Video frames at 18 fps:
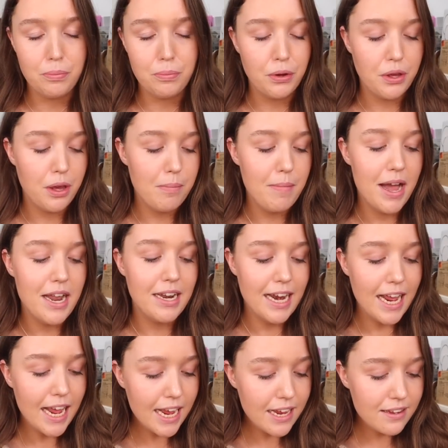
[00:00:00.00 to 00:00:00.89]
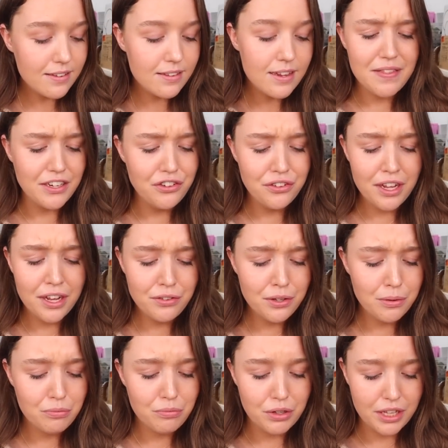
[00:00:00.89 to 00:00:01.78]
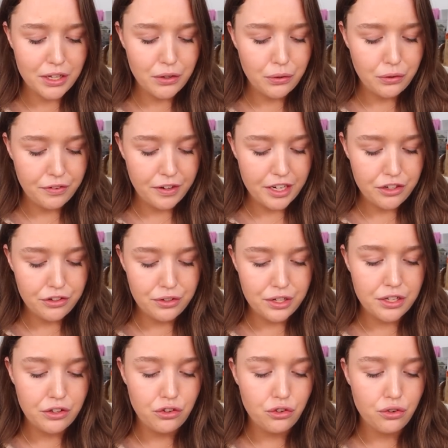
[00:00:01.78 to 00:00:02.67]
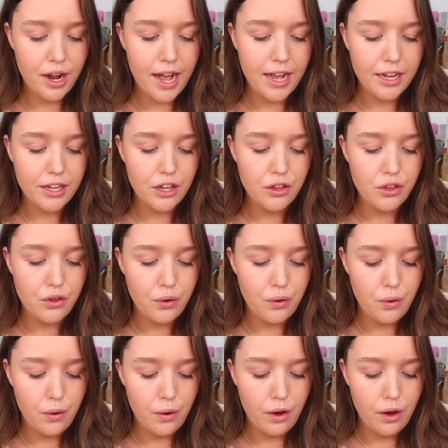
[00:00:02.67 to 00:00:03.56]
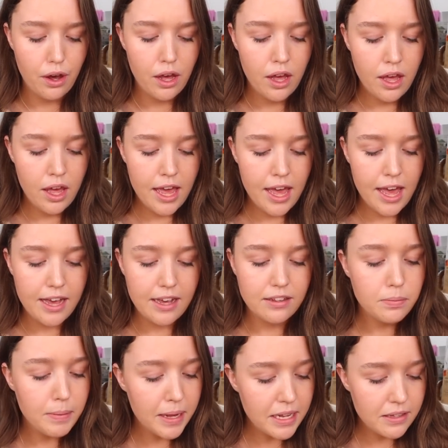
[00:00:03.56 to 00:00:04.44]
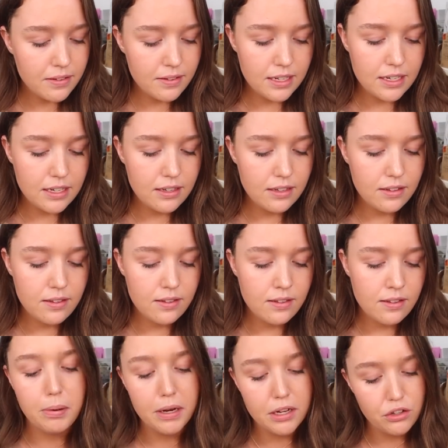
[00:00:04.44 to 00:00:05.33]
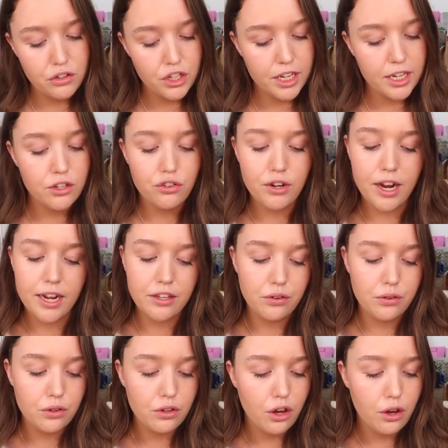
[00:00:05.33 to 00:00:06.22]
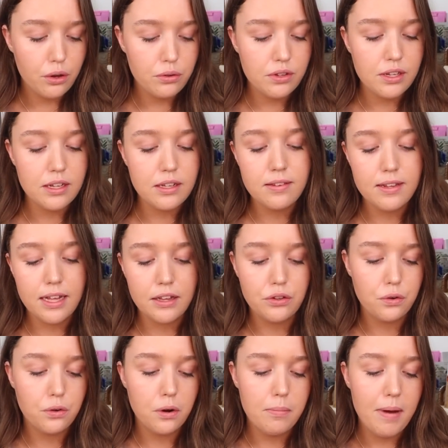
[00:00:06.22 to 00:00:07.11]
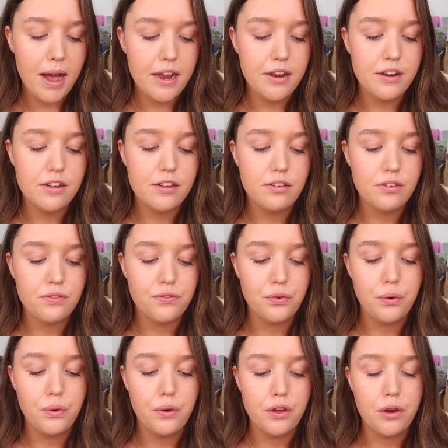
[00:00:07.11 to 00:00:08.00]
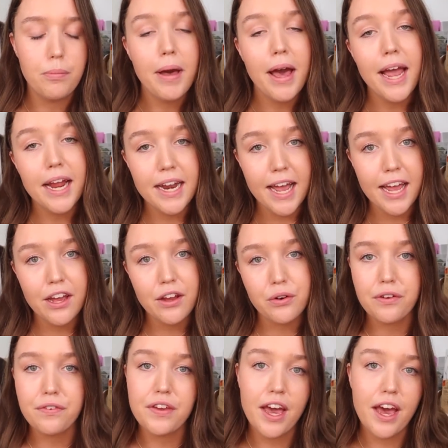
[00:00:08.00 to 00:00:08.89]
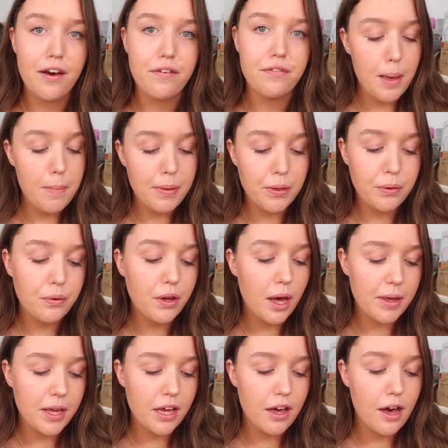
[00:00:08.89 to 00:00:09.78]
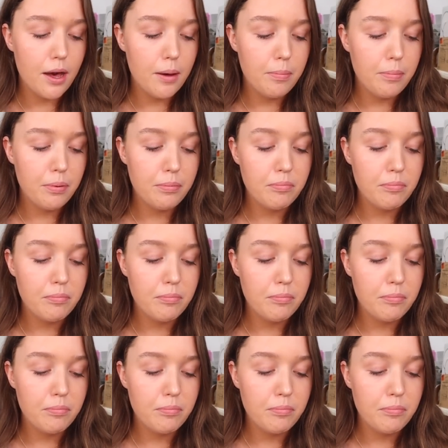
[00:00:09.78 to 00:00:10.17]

to put your mind at ease, they just have some really cool features. You can track your expenses, budget, track your goals. You can set little reminders for your payday or if you have a bill coming up